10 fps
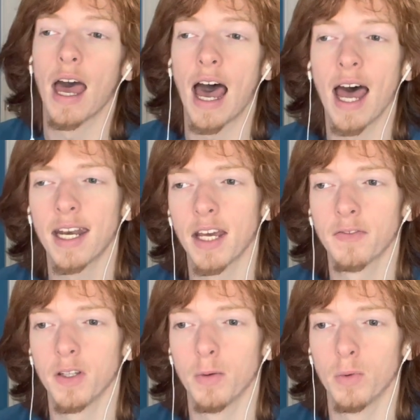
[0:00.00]
I
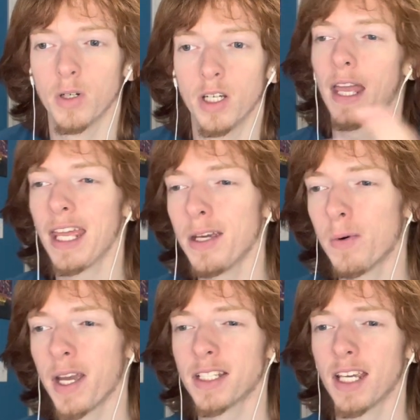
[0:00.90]
definitely would.
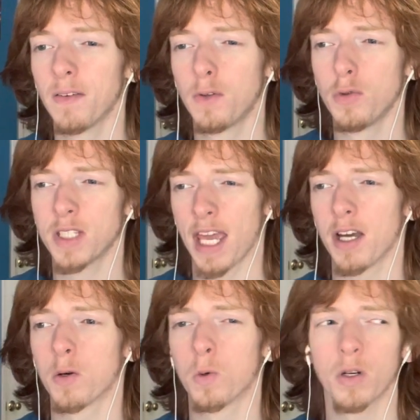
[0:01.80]
Anyways, if you take
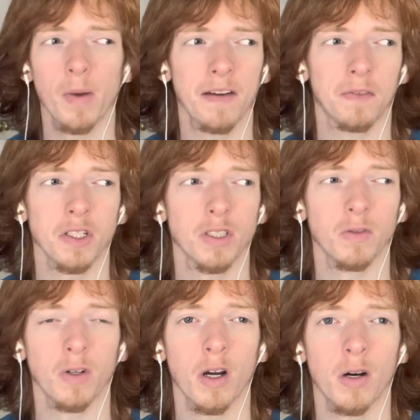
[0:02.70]
a quarterback first
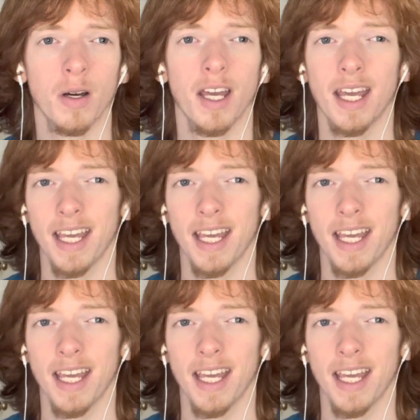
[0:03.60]
overall,